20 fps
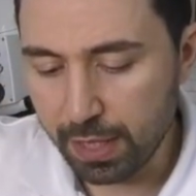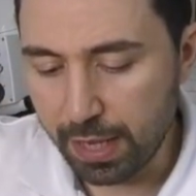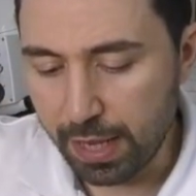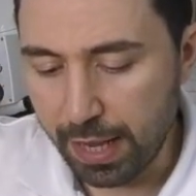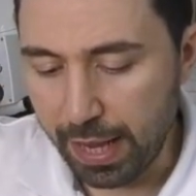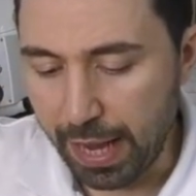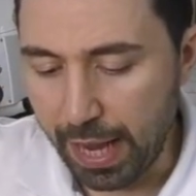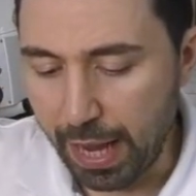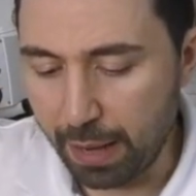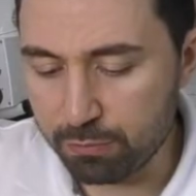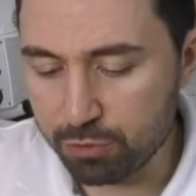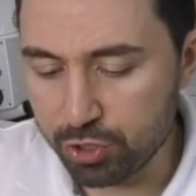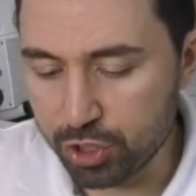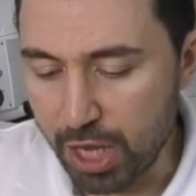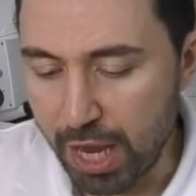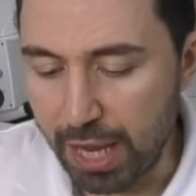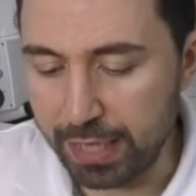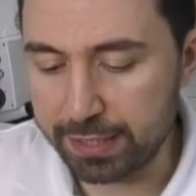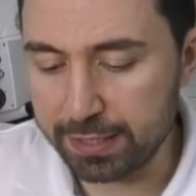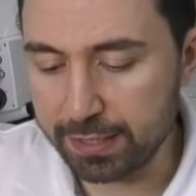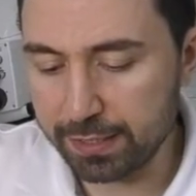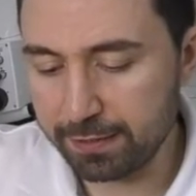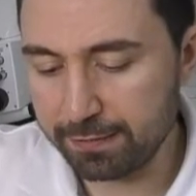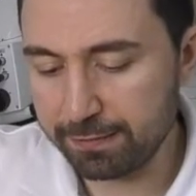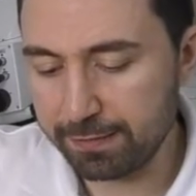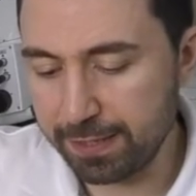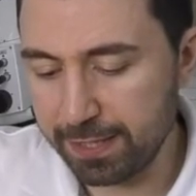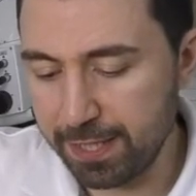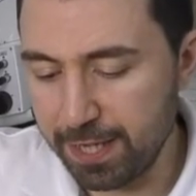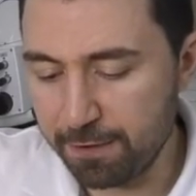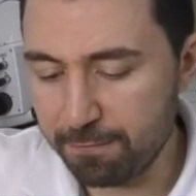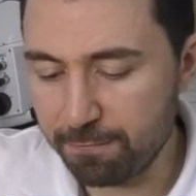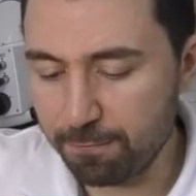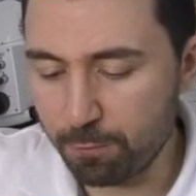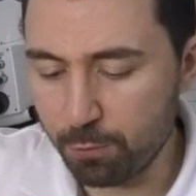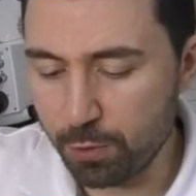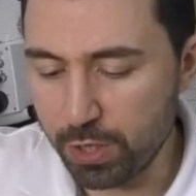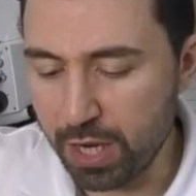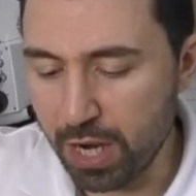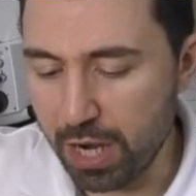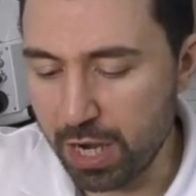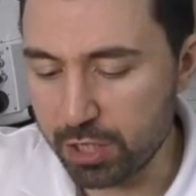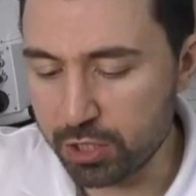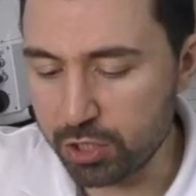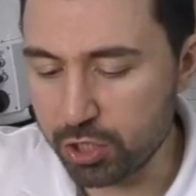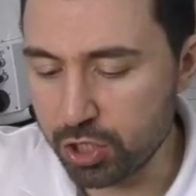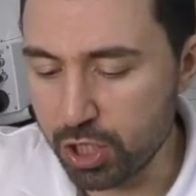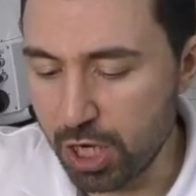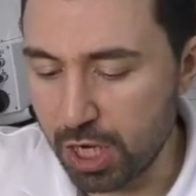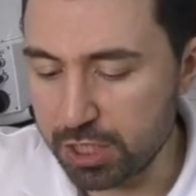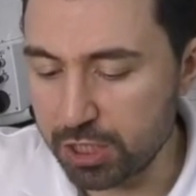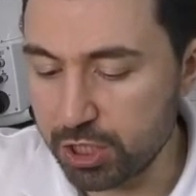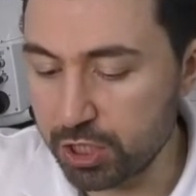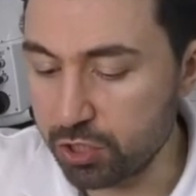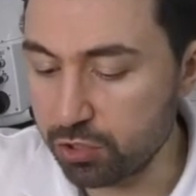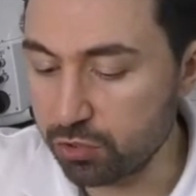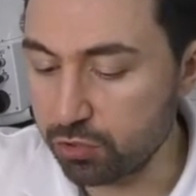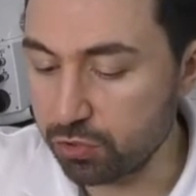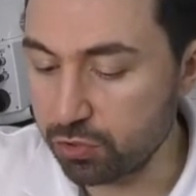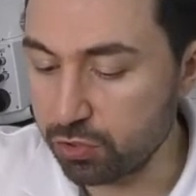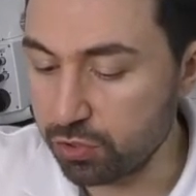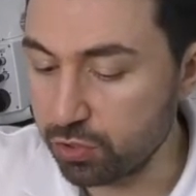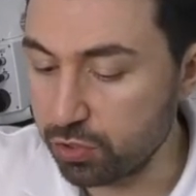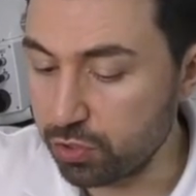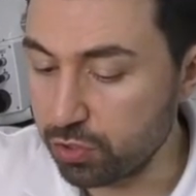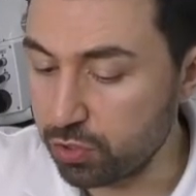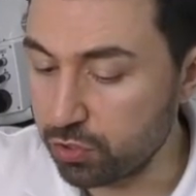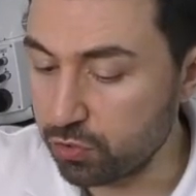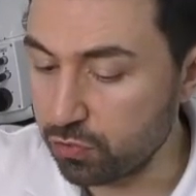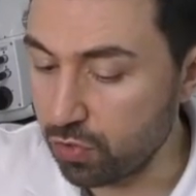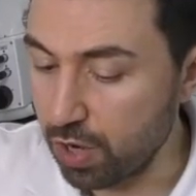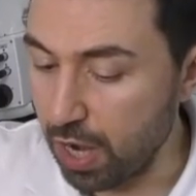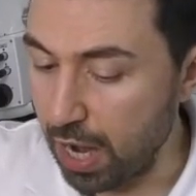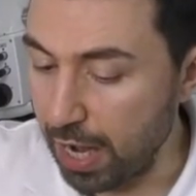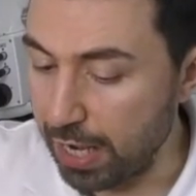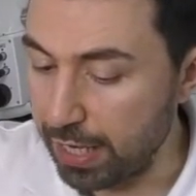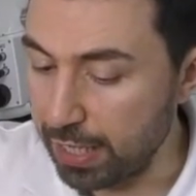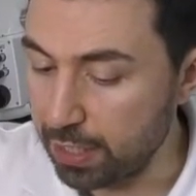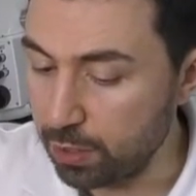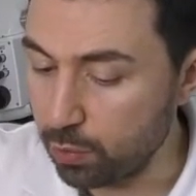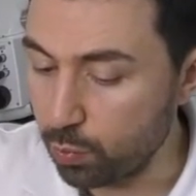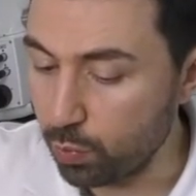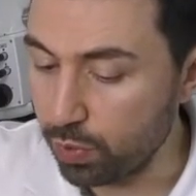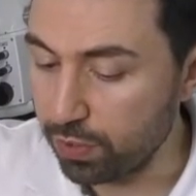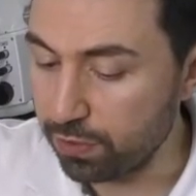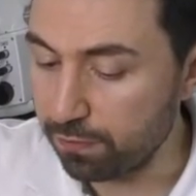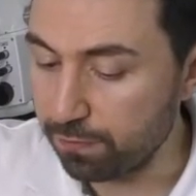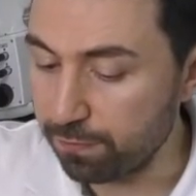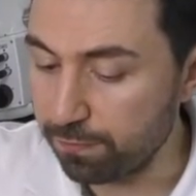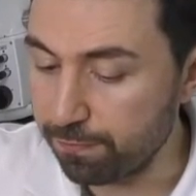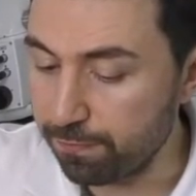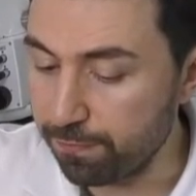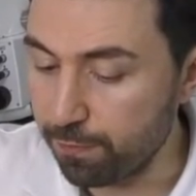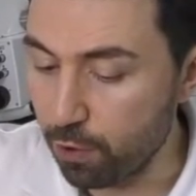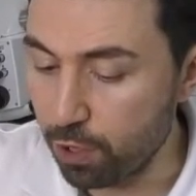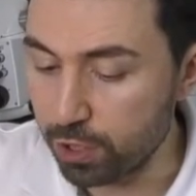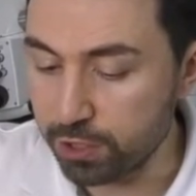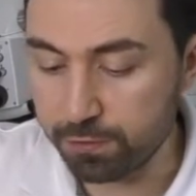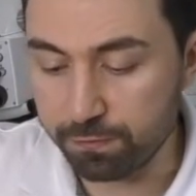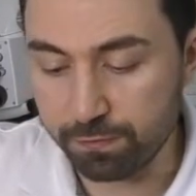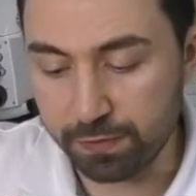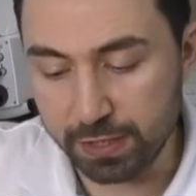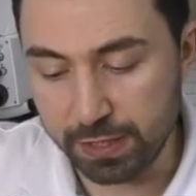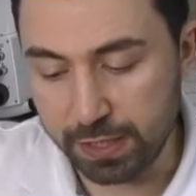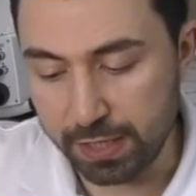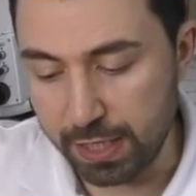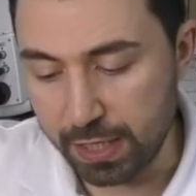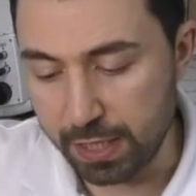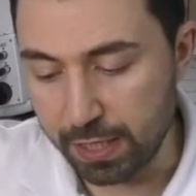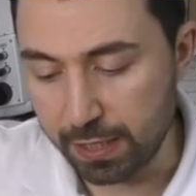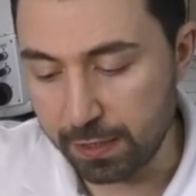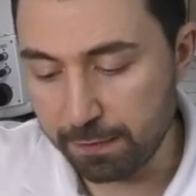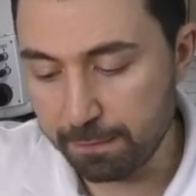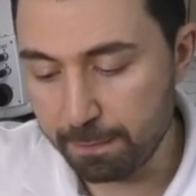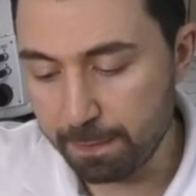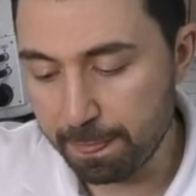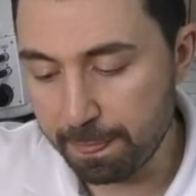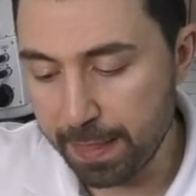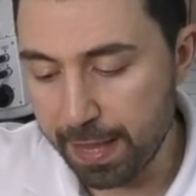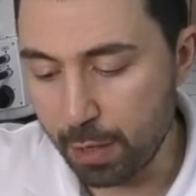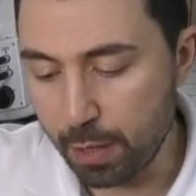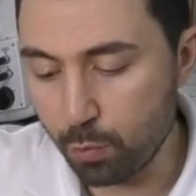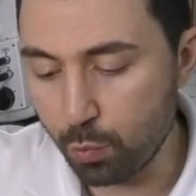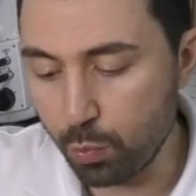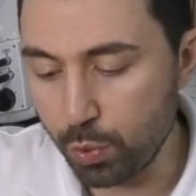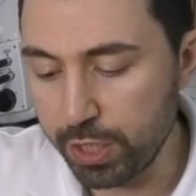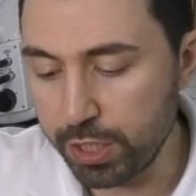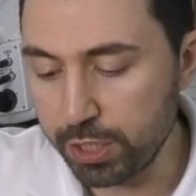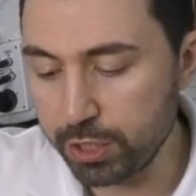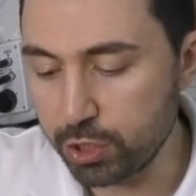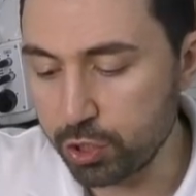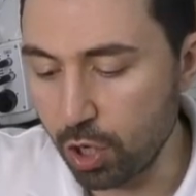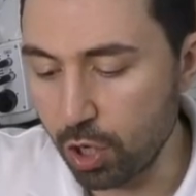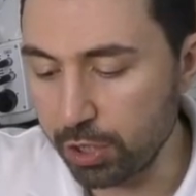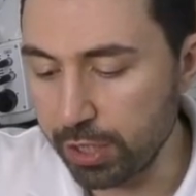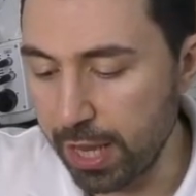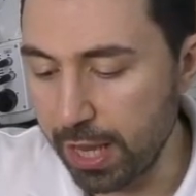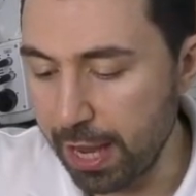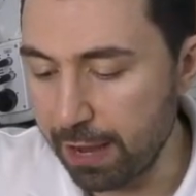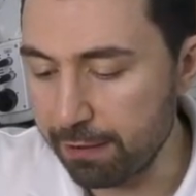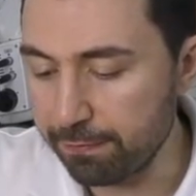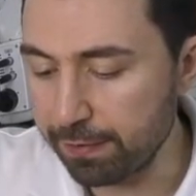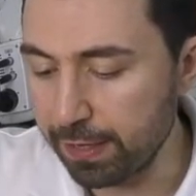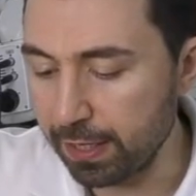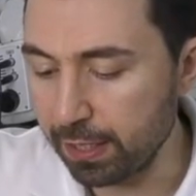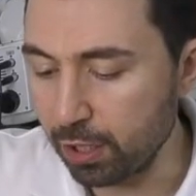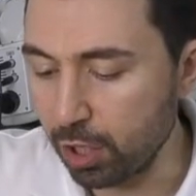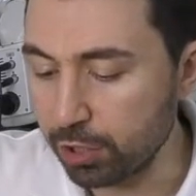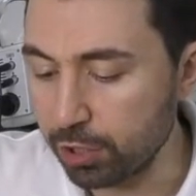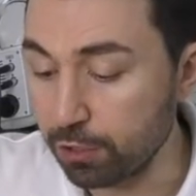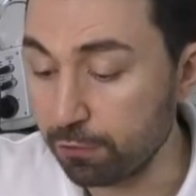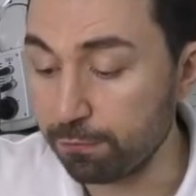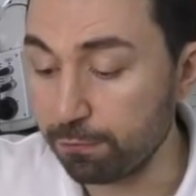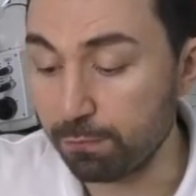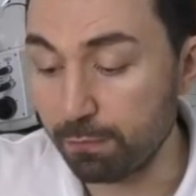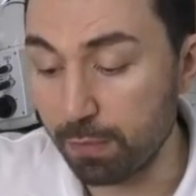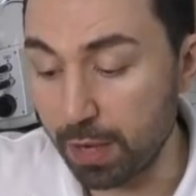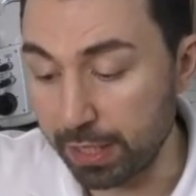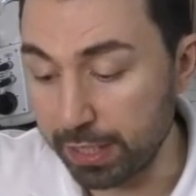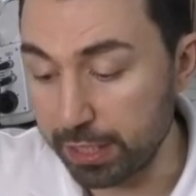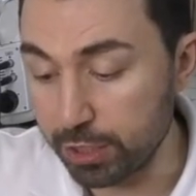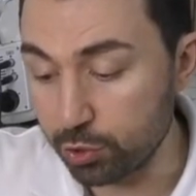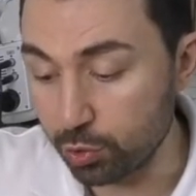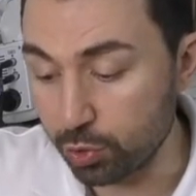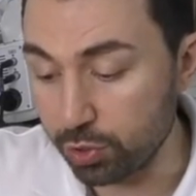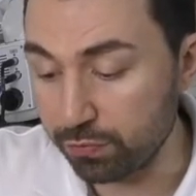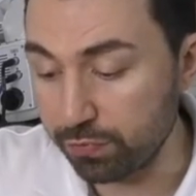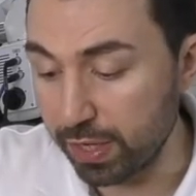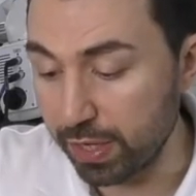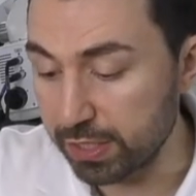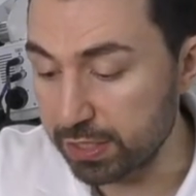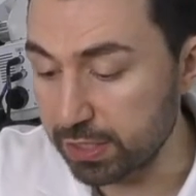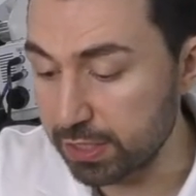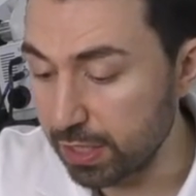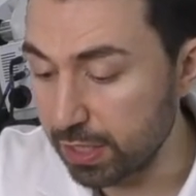MZ, if we are just trying with first veneer and we don't have a lot of money to invest